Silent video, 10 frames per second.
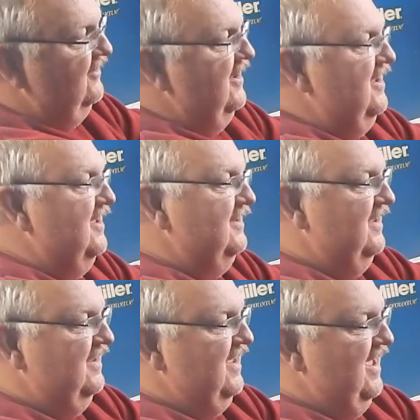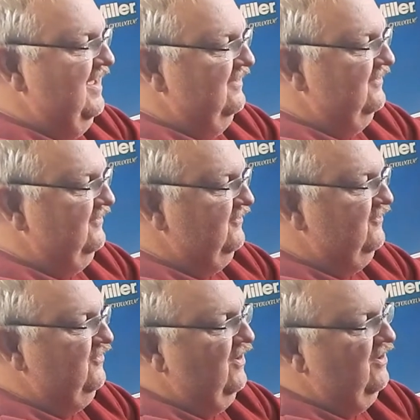see, it has
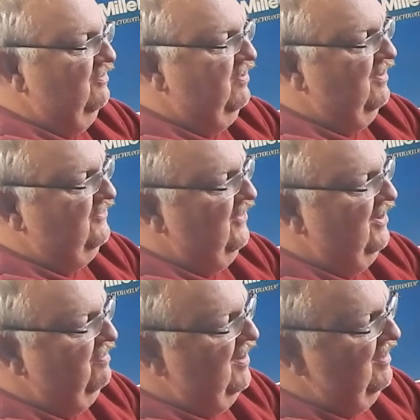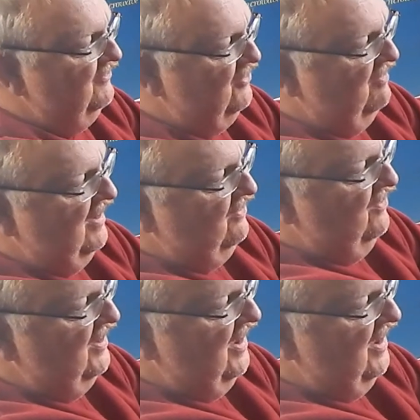trigger problems no matter what